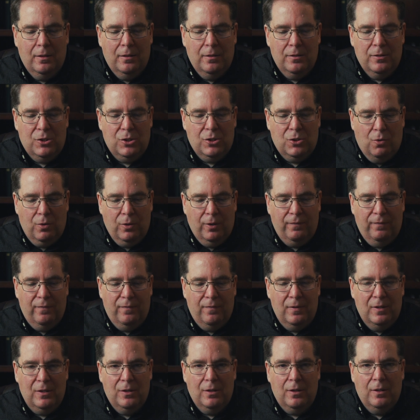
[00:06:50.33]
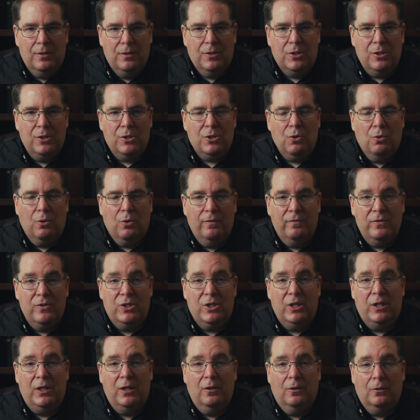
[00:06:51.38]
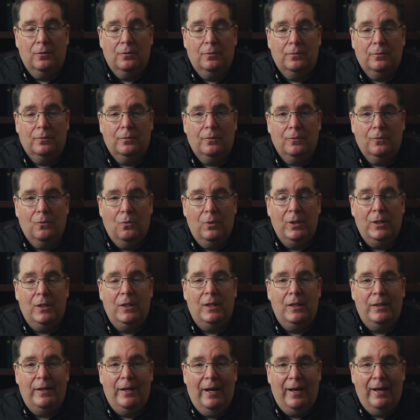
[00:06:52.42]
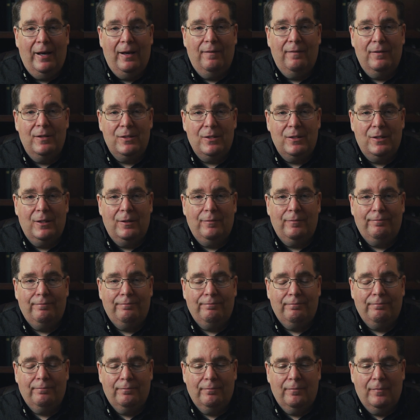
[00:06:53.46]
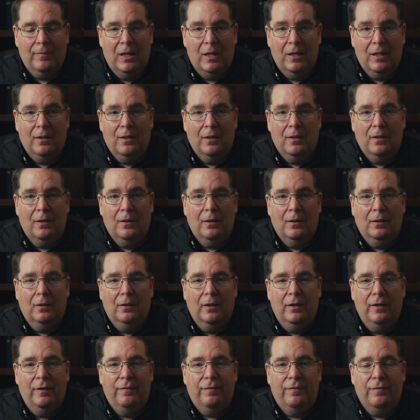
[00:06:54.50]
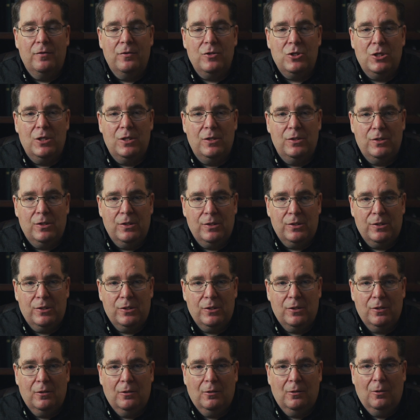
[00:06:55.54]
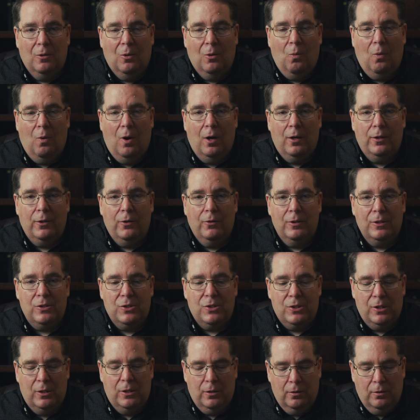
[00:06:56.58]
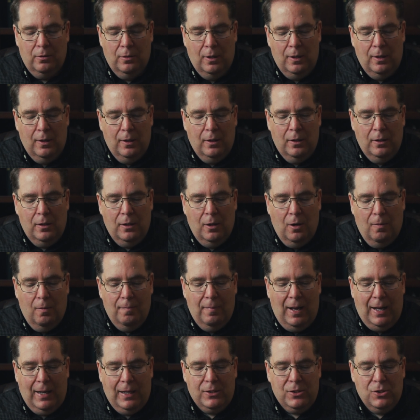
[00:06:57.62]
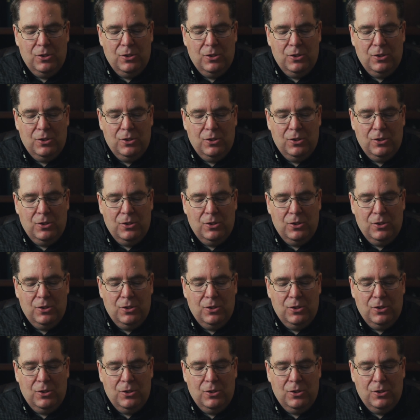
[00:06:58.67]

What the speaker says: It's the sort of zeal we need to have, isn't it? Live for Jesus, wandering sinner. Back